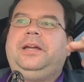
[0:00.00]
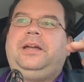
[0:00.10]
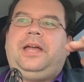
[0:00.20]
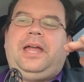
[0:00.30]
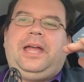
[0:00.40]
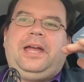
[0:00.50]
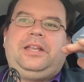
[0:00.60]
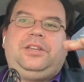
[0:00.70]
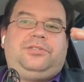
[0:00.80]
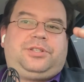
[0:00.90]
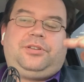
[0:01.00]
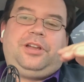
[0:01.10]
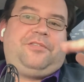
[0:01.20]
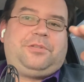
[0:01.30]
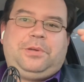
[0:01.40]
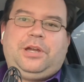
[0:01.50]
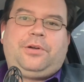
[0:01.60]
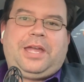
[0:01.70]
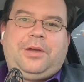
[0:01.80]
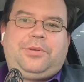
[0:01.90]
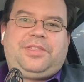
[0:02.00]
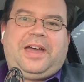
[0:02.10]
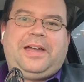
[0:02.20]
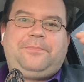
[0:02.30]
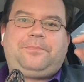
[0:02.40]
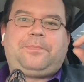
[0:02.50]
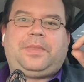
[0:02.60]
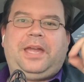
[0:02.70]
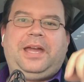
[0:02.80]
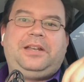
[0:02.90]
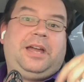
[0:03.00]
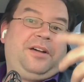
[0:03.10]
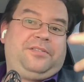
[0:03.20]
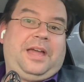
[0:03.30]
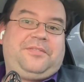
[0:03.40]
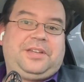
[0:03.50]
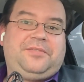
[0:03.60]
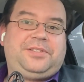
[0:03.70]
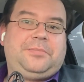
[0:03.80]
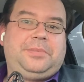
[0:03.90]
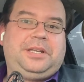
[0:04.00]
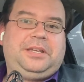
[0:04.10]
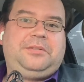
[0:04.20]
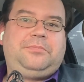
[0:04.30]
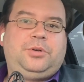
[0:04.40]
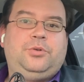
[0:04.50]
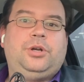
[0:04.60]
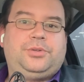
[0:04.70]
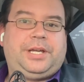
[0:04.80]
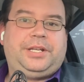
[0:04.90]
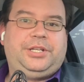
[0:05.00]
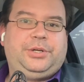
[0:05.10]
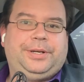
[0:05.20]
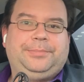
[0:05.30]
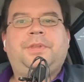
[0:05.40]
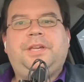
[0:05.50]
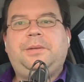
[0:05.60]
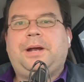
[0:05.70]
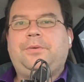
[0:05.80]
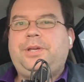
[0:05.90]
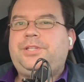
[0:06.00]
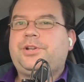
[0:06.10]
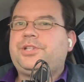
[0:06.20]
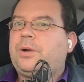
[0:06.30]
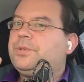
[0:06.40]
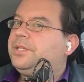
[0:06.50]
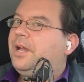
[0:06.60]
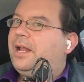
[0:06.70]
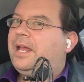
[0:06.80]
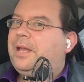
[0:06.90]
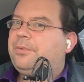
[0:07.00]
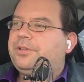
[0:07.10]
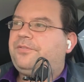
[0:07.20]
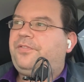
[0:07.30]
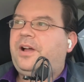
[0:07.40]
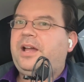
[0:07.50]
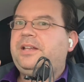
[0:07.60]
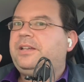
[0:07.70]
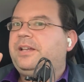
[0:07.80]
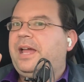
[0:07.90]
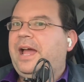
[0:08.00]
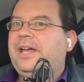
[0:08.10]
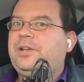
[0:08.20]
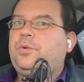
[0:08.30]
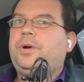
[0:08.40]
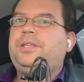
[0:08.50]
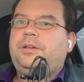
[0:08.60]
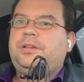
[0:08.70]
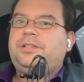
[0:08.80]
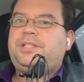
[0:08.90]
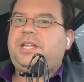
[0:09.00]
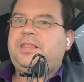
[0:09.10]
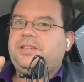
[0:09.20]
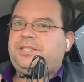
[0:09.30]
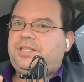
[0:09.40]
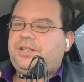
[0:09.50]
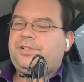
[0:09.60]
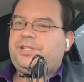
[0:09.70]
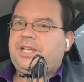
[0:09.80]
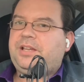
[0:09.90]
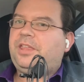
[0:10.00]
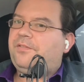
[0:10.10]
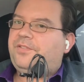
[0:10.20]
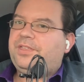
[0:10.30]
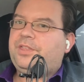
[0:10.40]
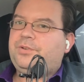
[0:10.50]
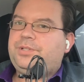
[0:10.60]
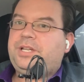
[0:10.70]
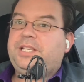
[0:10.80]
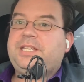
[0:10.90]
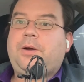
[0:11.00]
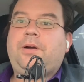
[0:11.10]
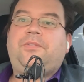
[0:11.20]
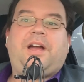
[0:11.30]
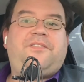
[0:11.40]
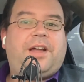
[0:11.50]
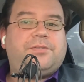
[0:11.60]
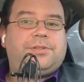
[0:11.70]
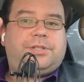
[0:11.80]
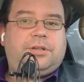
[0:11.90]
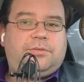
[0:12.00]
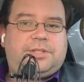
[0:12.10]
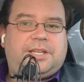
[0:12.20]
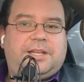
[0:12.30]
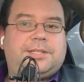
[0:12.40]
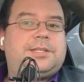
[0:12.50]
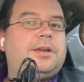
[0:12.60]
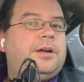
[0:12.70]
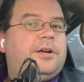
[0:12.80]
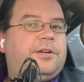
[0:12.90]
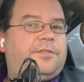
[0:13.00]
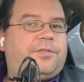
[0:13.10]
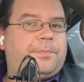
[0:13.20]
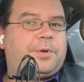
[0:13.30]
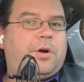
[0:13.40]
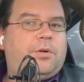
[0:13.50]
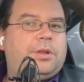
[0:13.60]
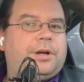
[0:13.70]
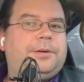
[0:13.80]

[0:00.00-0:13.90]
and so you have to be okay with that and have to have somebody who knows how to do it. In my research, I was not able to find an adequate stainless steel sink that fit those needs. However, I found two sinks from Kohler